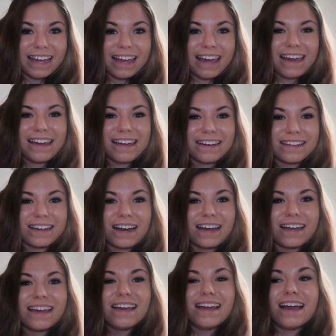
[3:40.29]

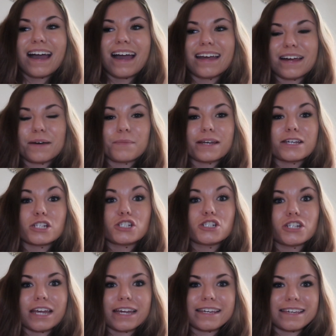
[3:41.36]
and I'm like
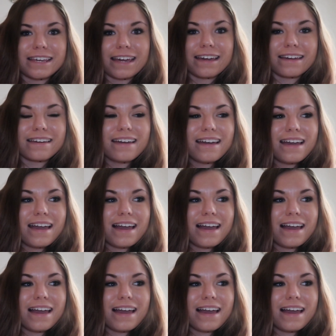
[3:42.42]
shaking,